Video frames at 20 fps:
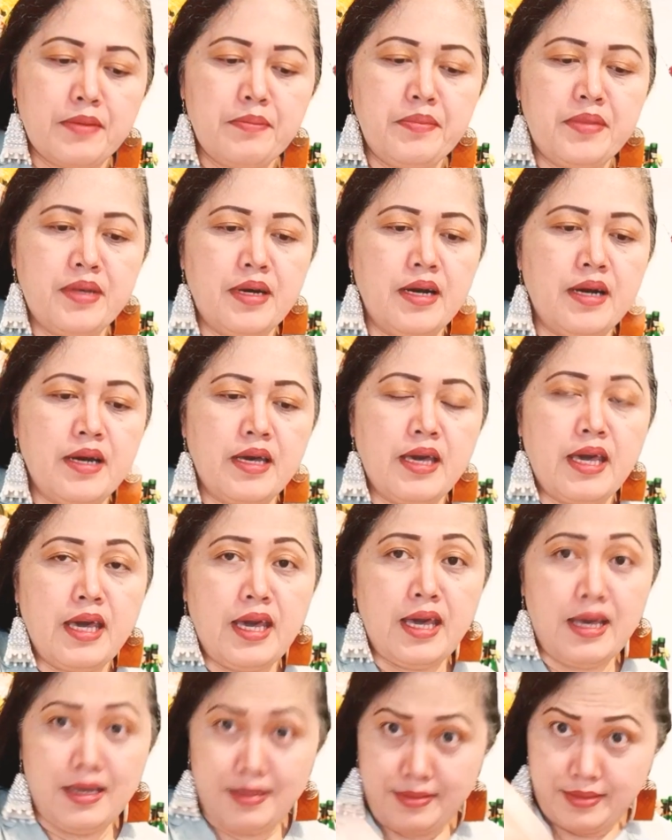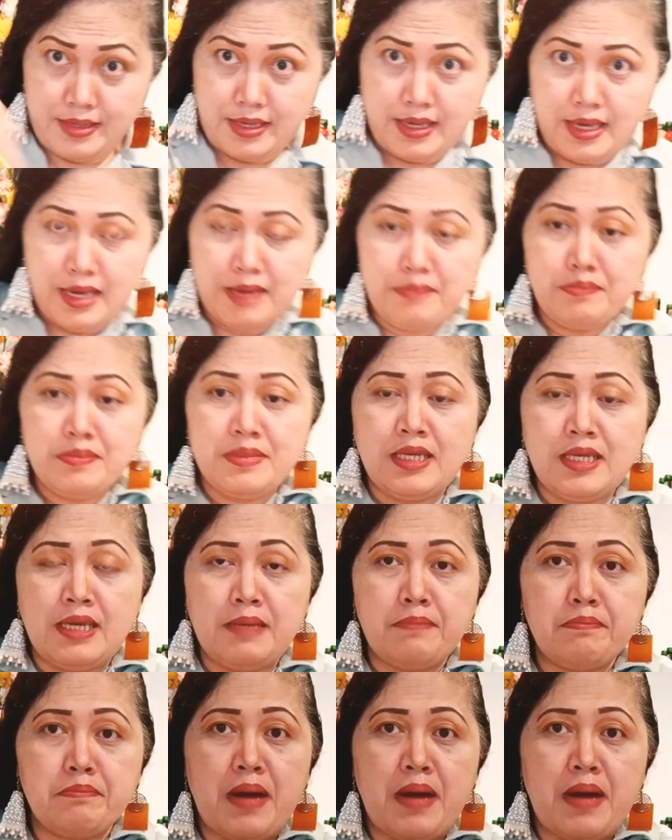the empty